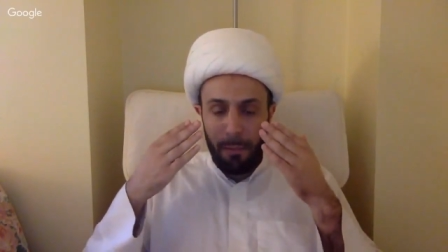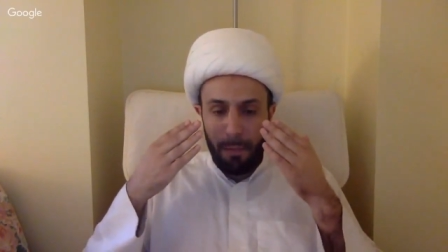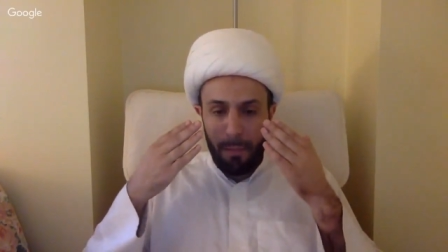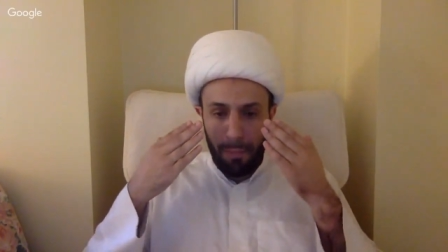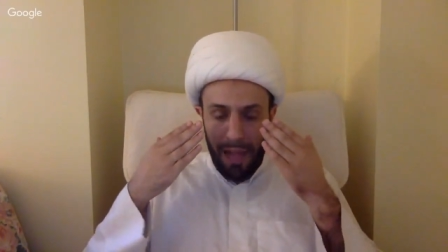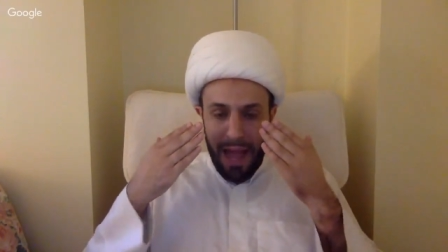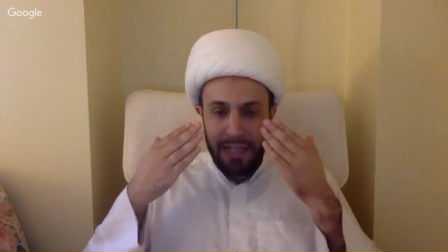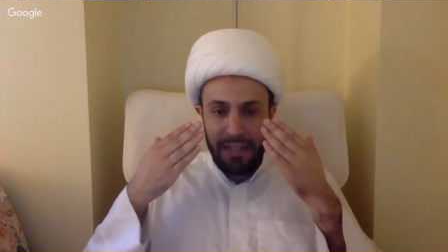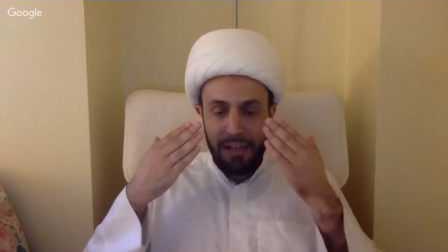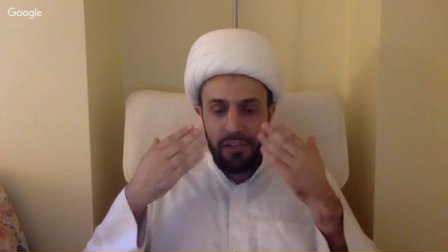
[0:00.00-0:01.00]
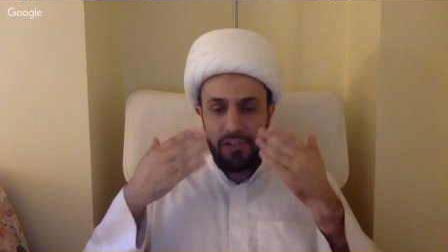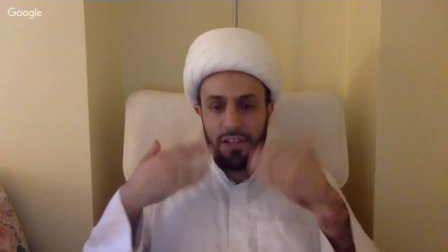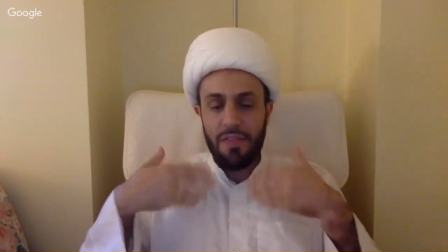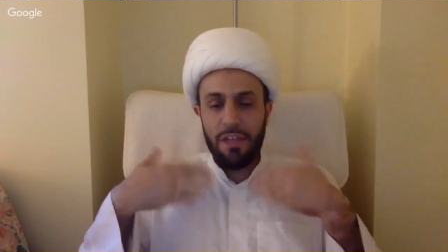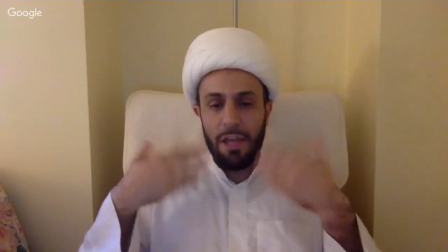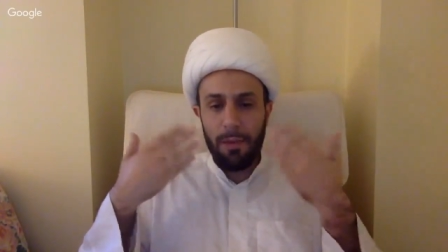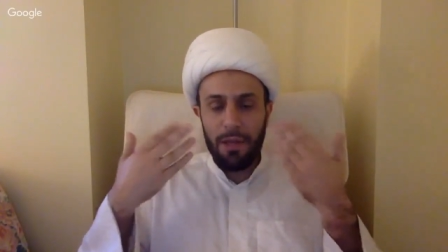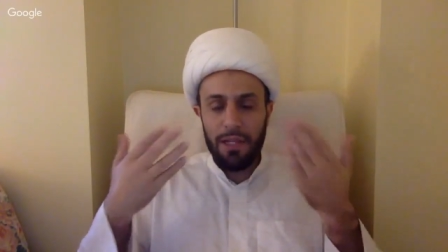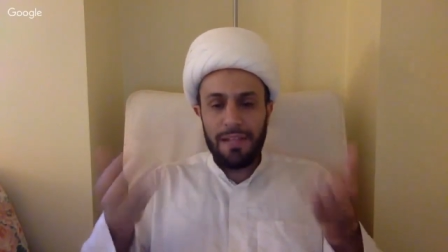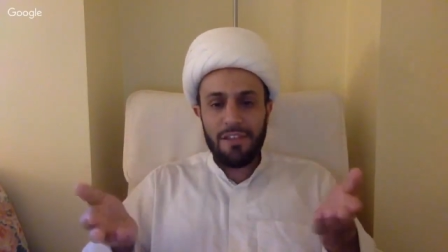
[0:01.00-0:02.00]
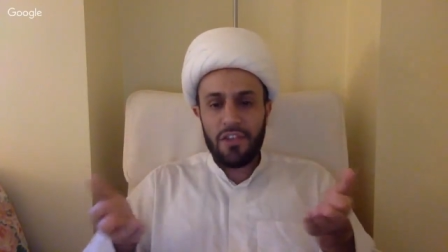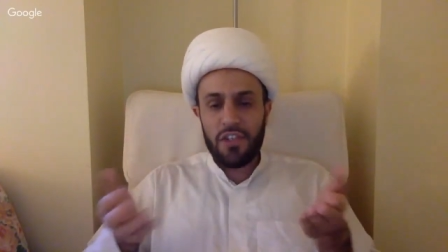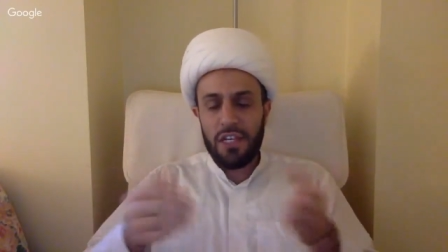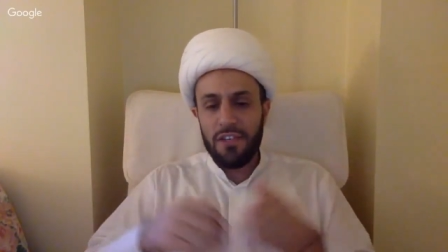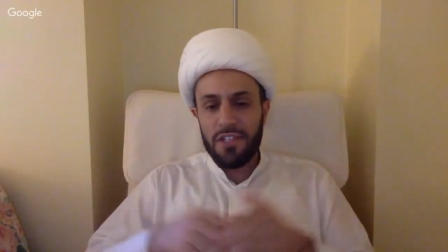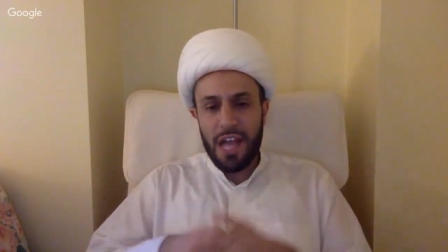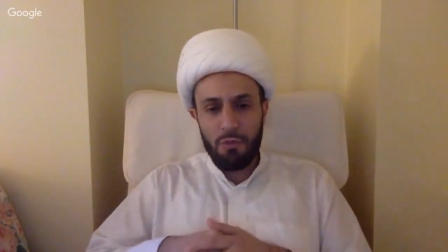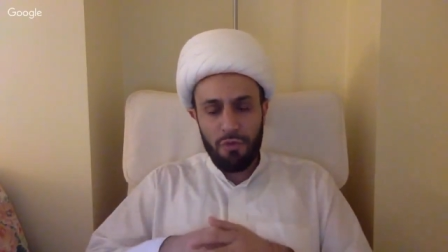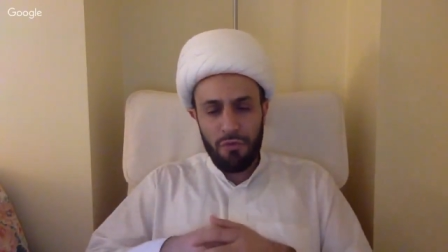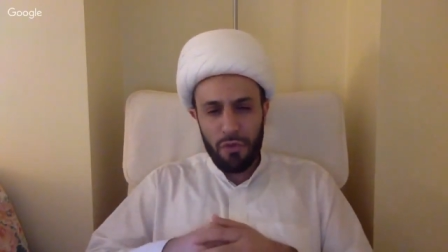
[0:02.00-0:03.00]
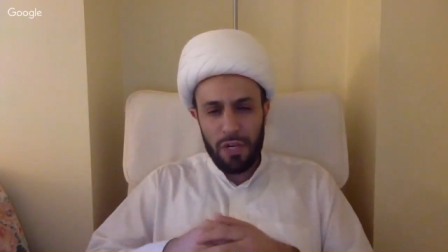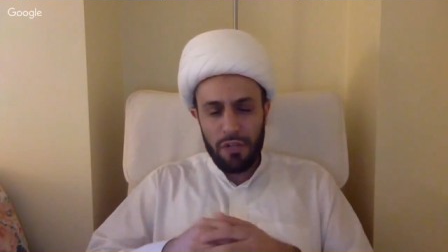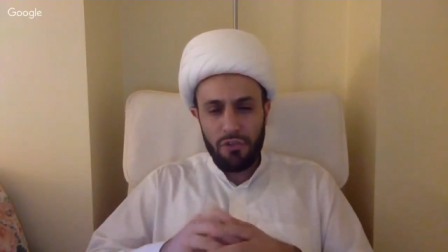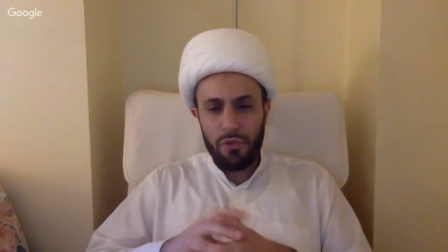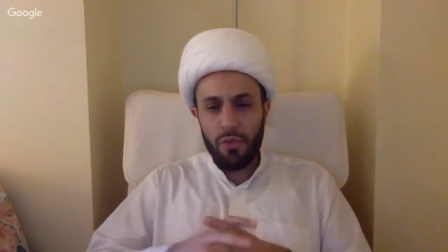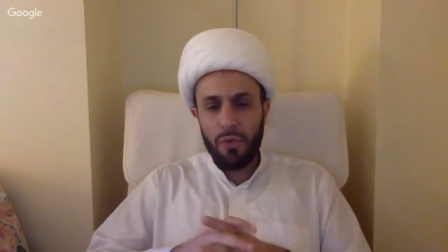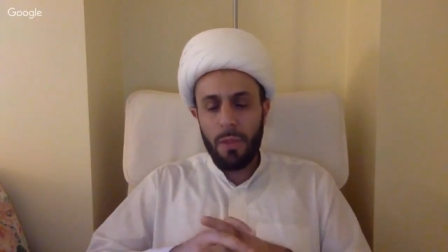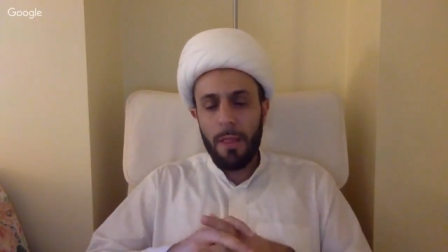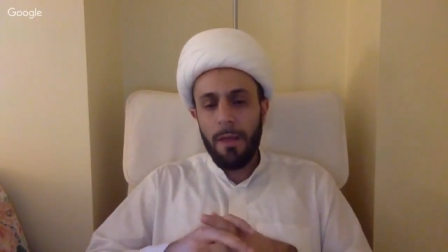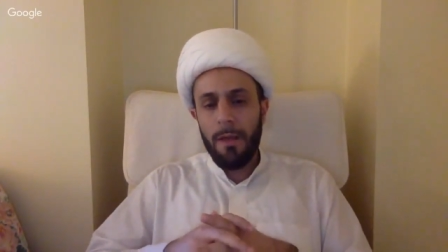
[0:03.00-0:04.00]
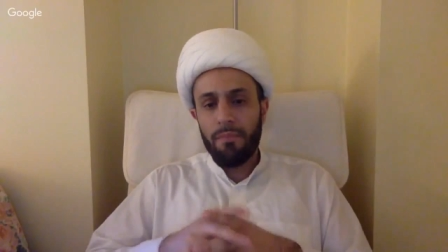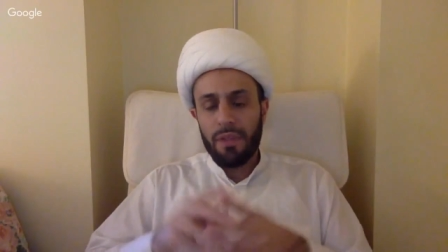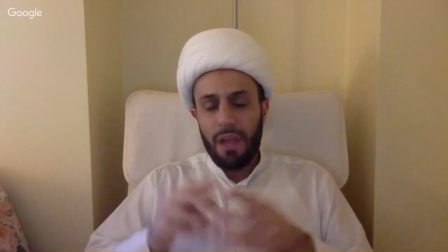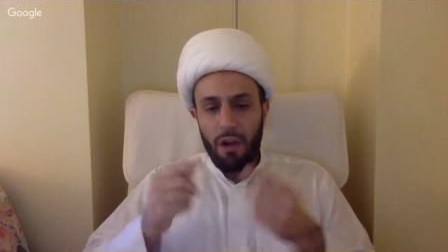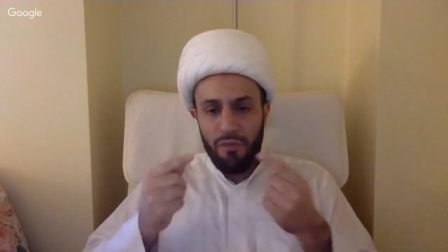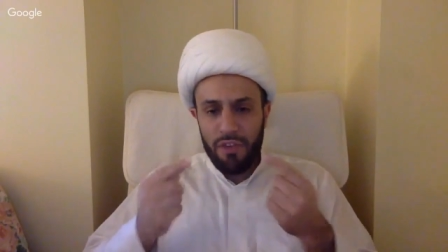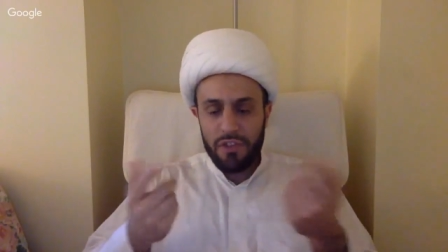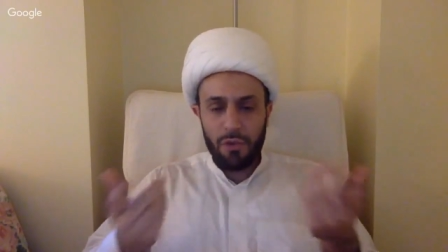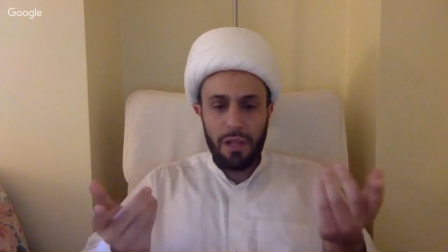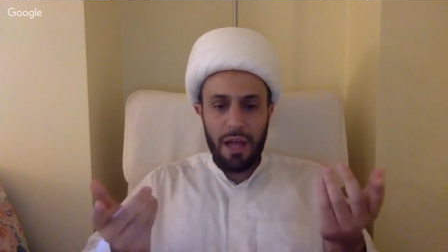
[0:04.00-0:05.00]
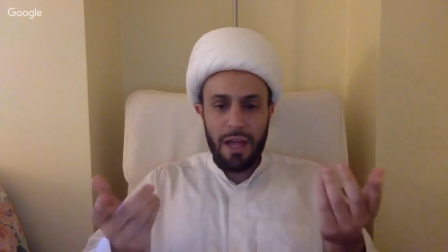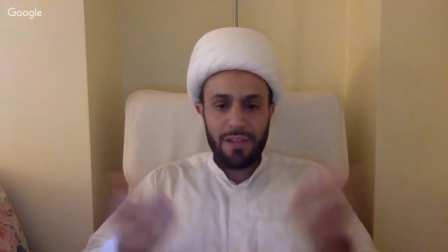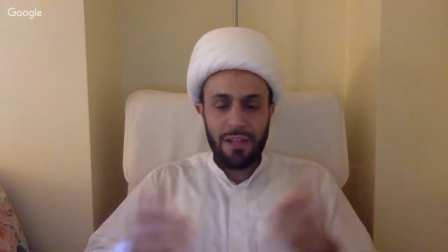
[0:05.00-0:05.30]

blindness and the ability to see is not referring to our physical eyes.